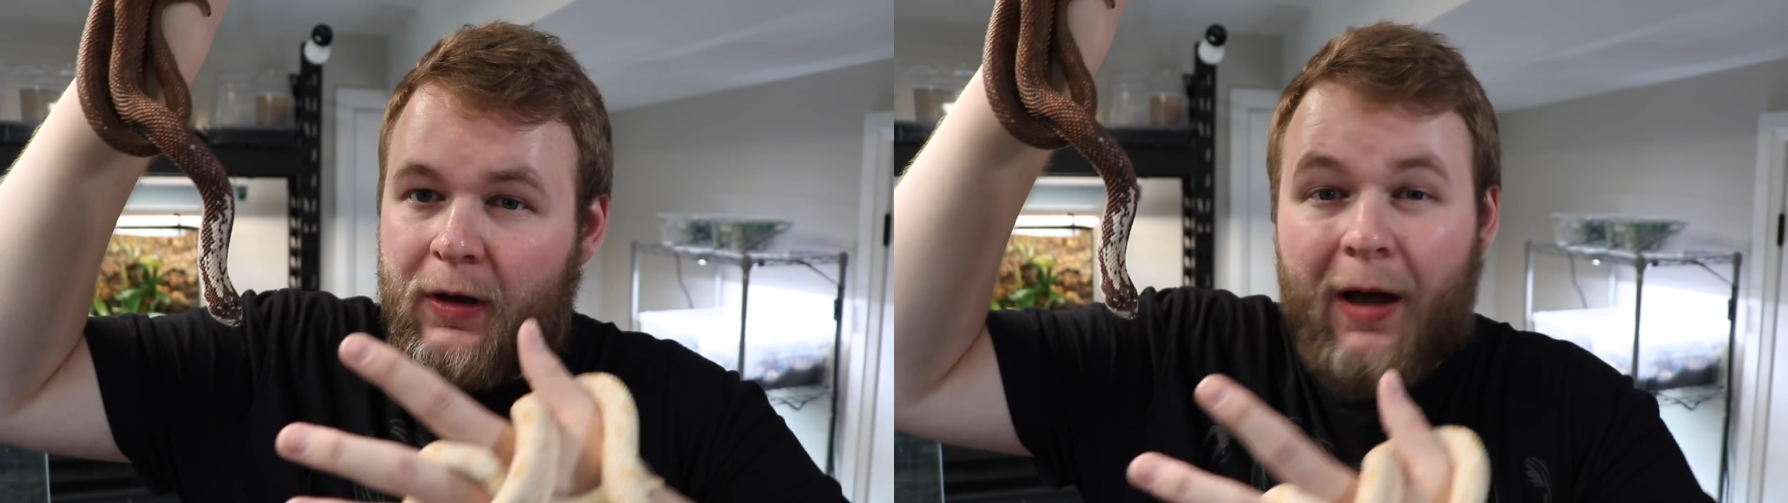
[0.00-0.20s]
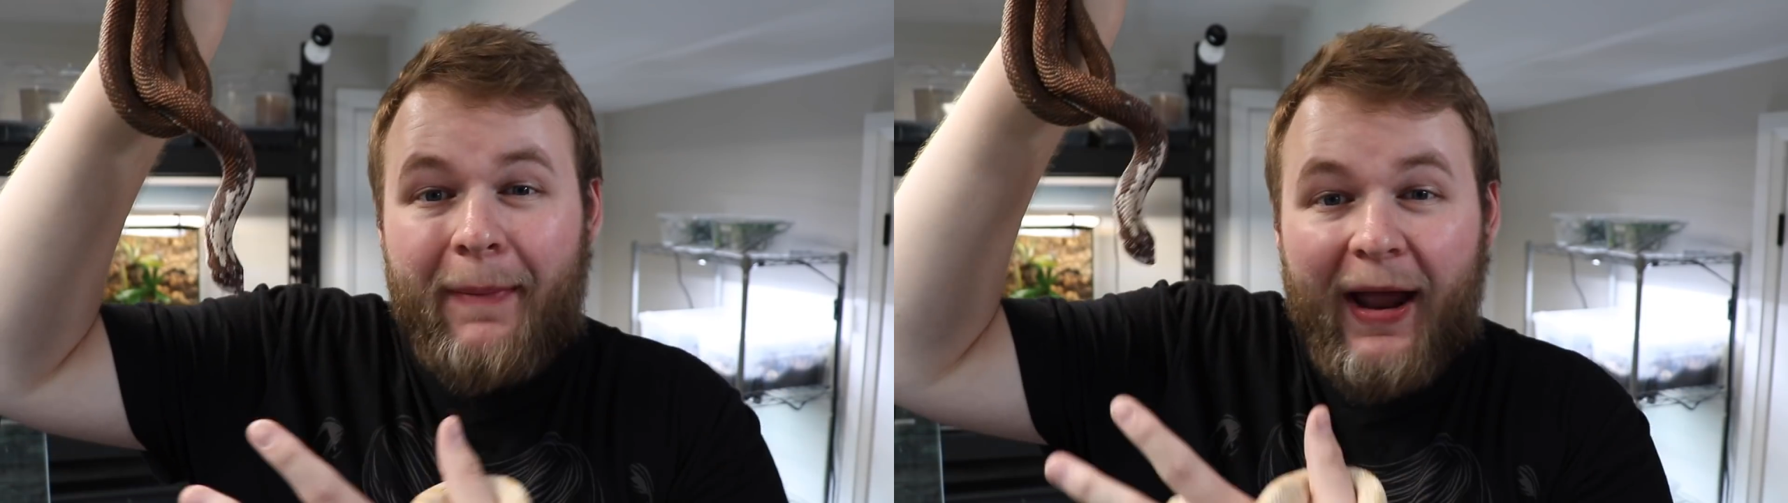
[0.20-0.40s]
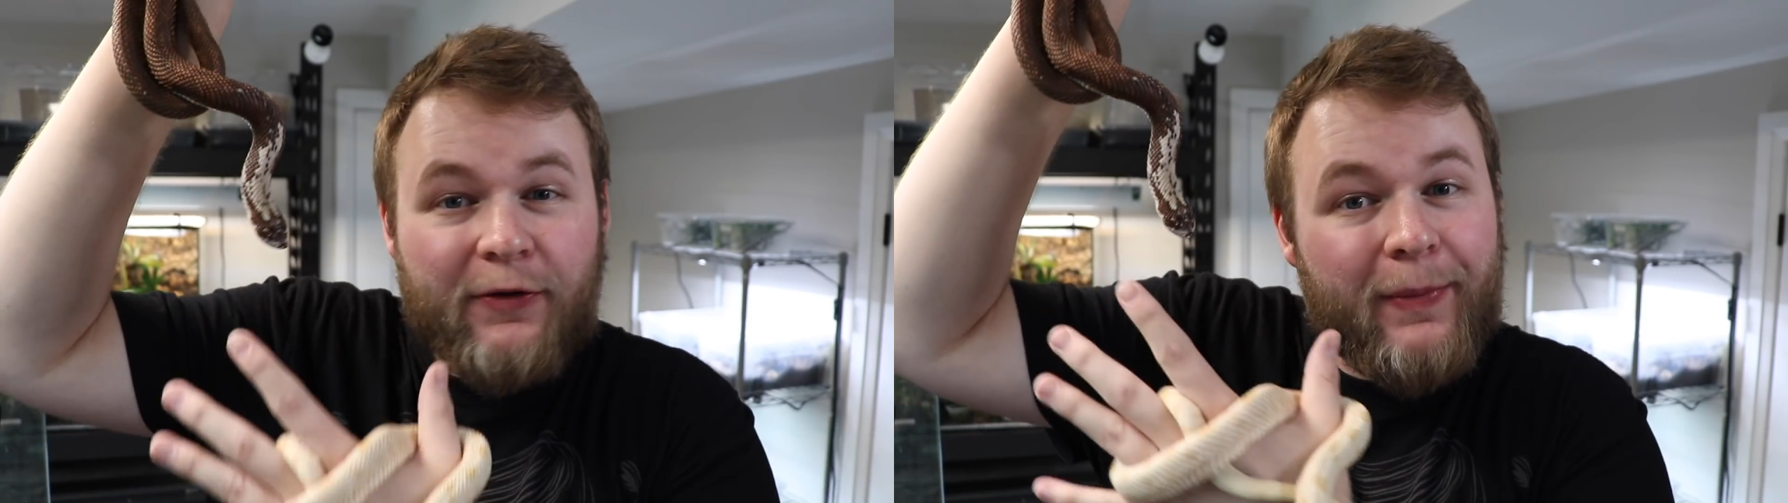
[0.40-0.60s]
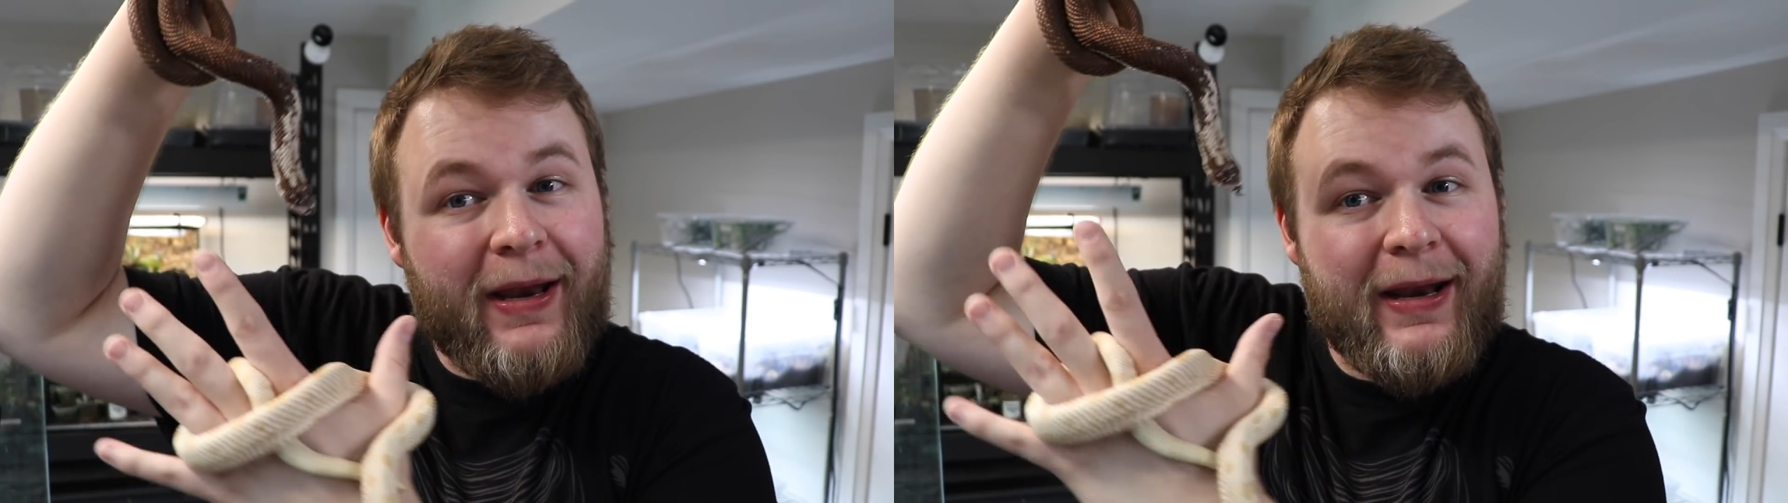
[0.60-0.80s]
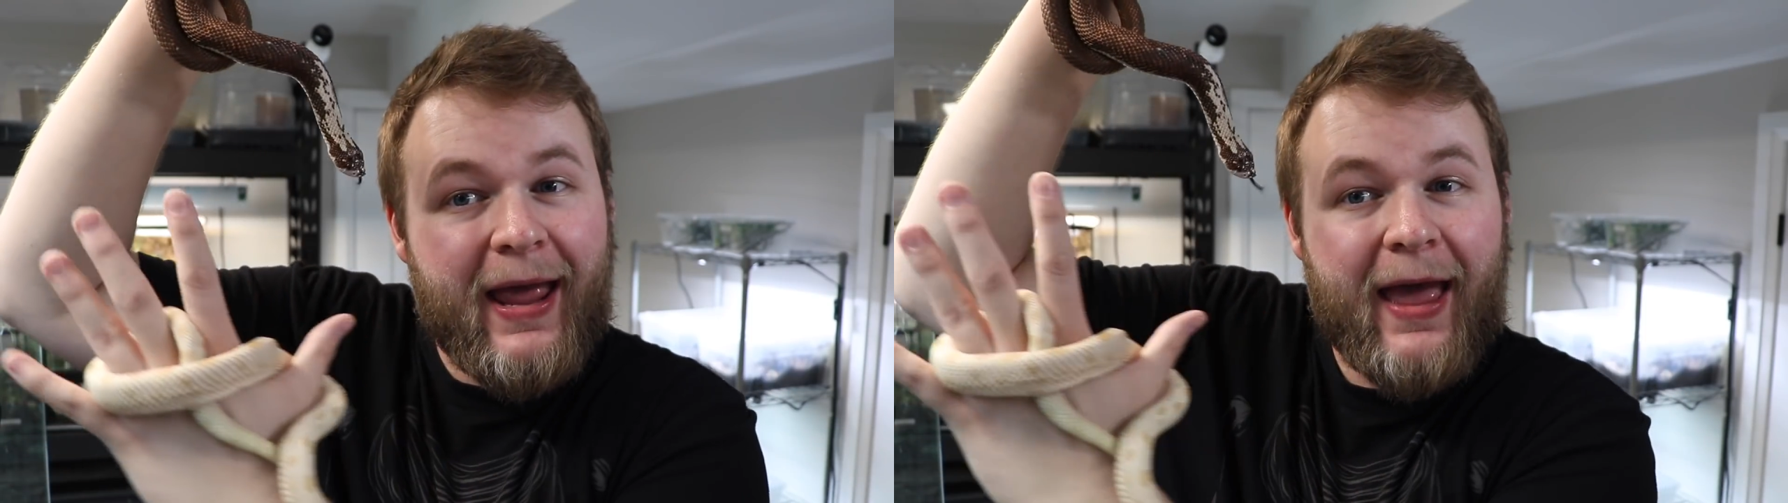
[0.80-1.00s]
a match
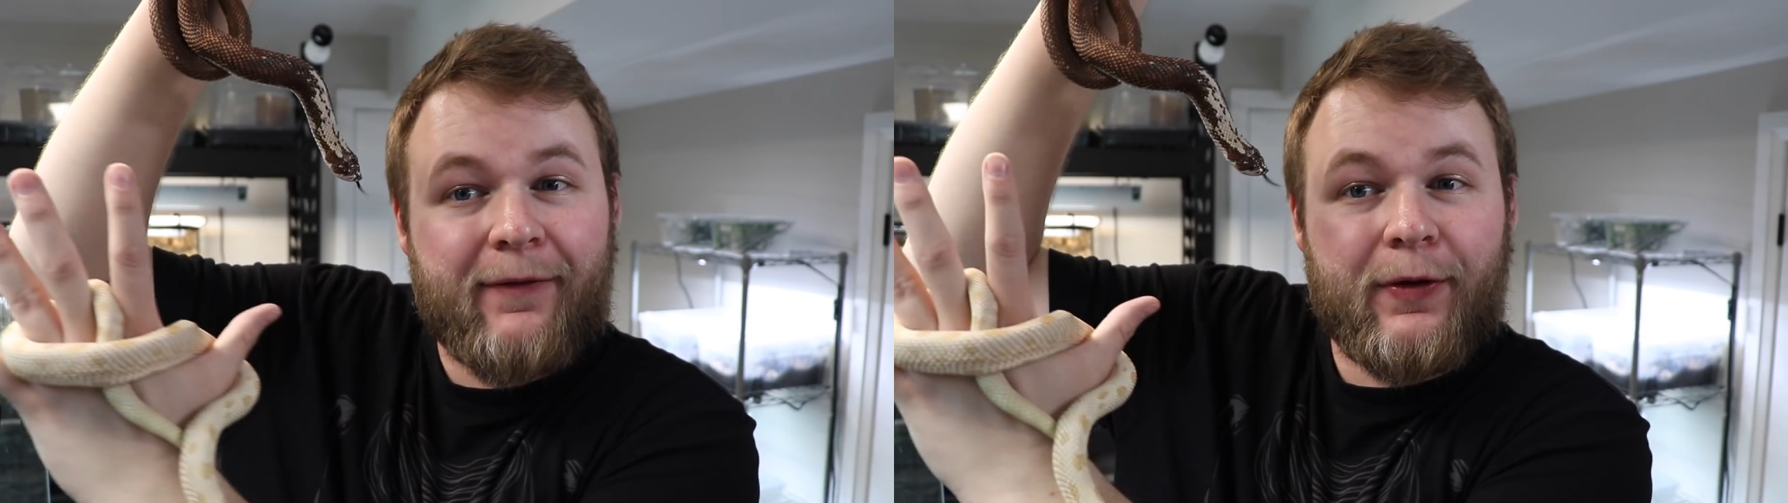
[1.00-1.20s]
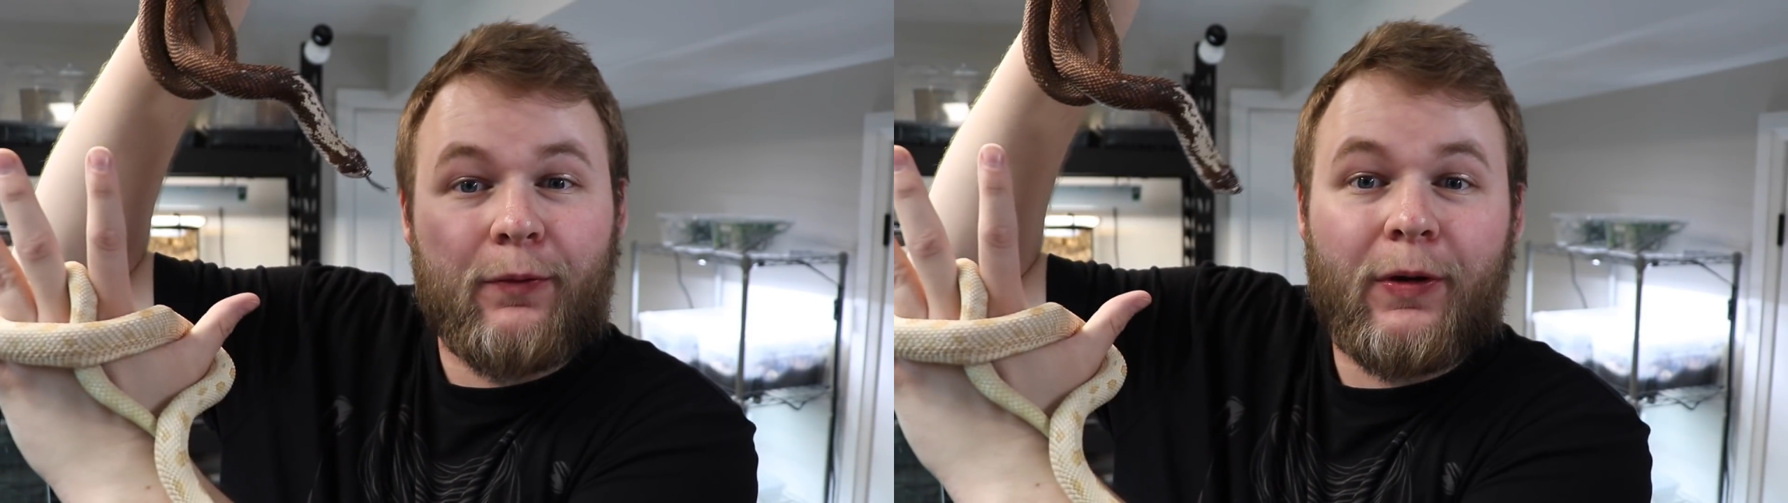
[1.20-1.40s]
made in heaven